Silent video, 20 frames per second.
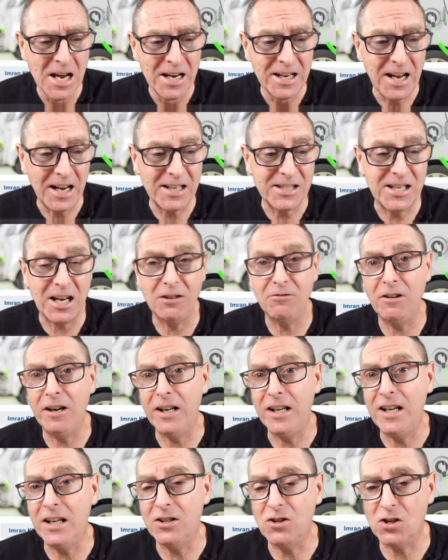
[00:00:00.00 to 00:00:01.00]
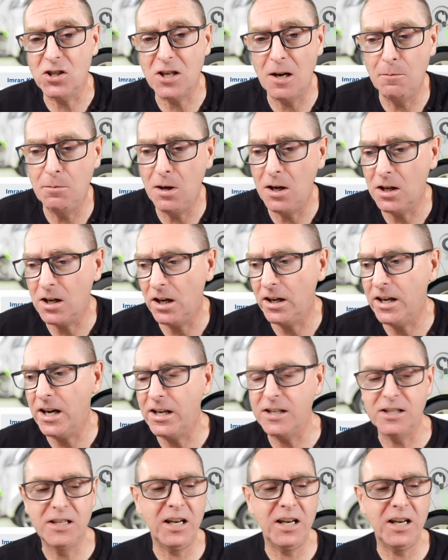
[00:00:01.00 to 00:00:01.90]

Guys, get ready. Get your sunblock on, guys.